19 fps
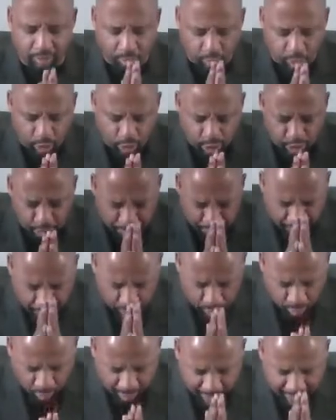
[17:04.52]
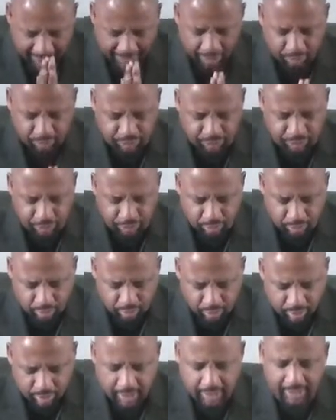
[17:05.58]
and worship and cry out to.
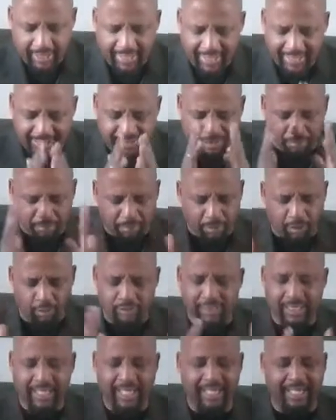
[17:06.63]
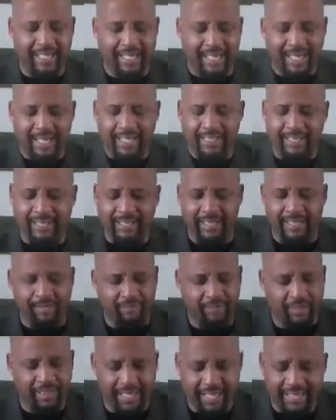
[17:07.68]
He's the Most High God, the
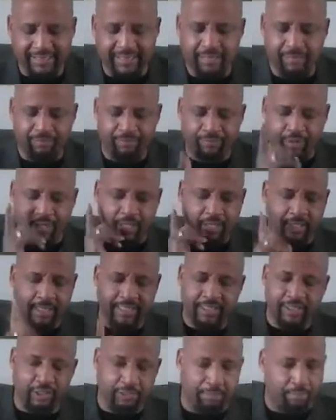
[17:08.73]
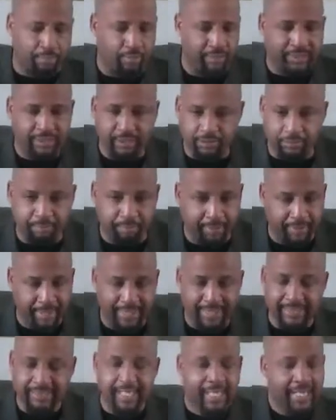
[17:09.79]
everlasting Father. He's the Prince of
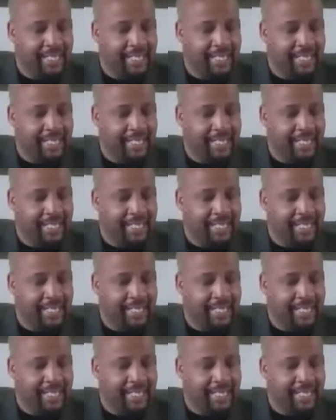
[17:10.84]
Peace.